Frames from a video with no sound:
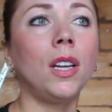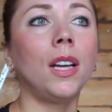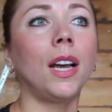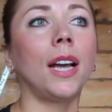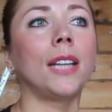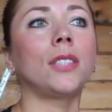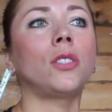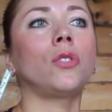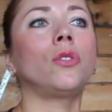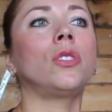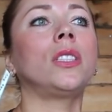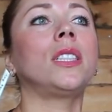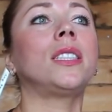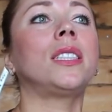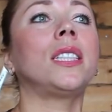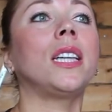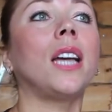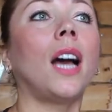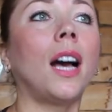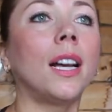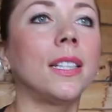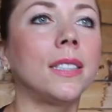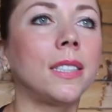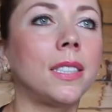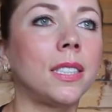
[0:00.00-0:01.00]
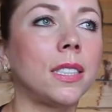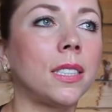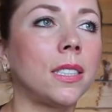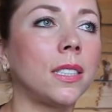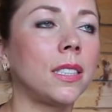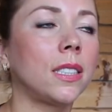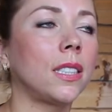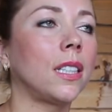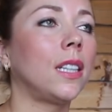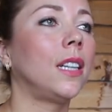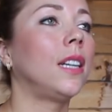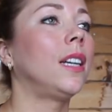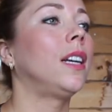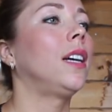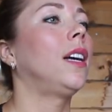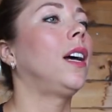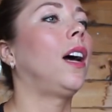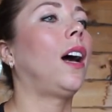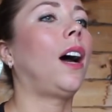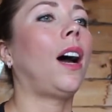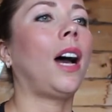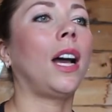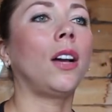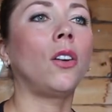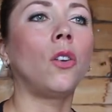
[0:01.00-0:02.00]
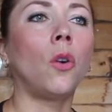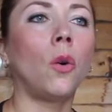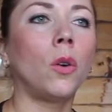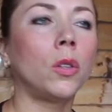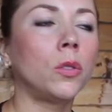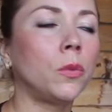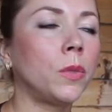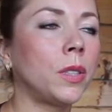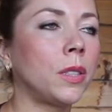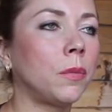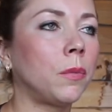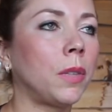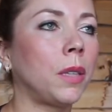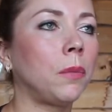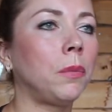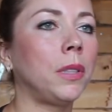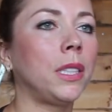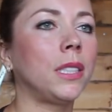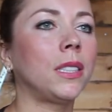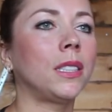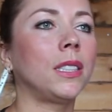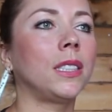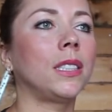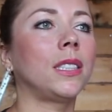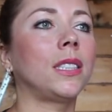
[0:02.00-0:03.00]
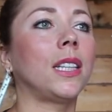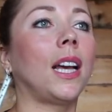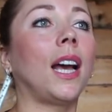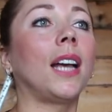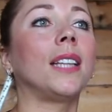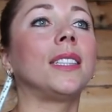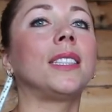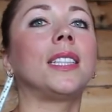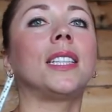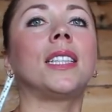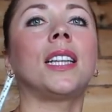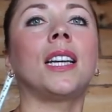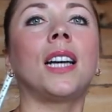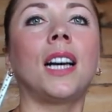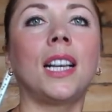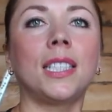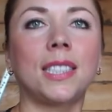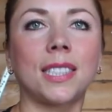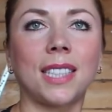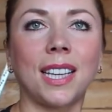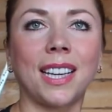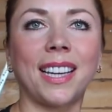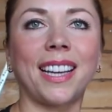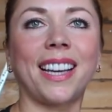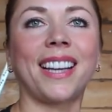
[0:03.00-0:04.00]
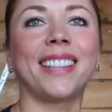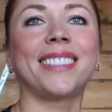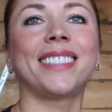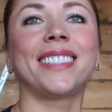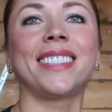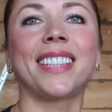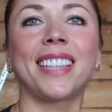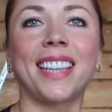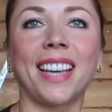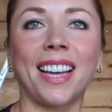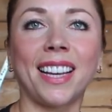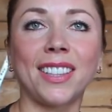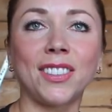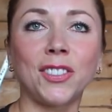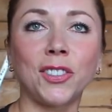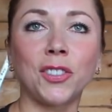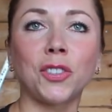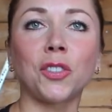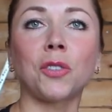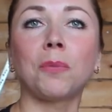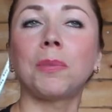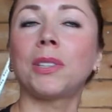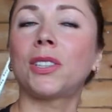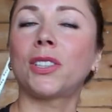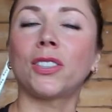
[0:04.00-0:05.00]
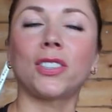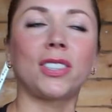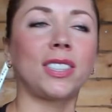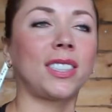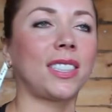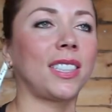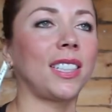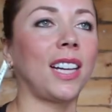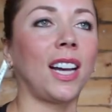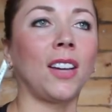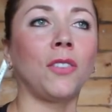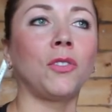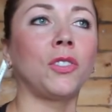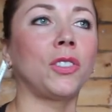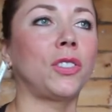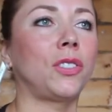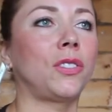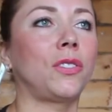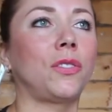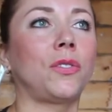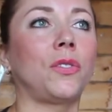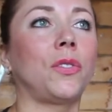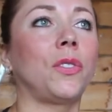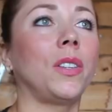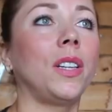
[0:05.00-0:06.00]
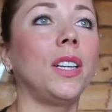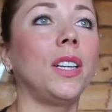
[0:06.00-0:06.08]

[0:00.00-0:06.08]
As soon as he answers, I go on with my business, and then I ask again and again, you know, because I was